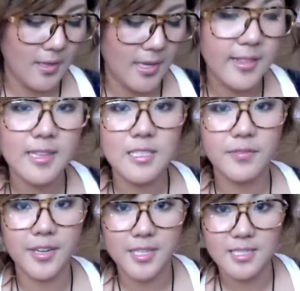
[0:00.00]
I think it's
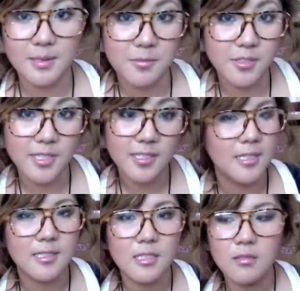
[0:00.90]
very summery. I
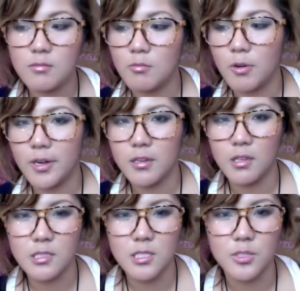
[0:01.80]
did wear
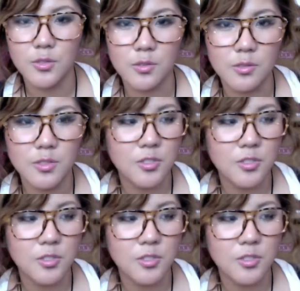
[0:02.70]
lots of nudes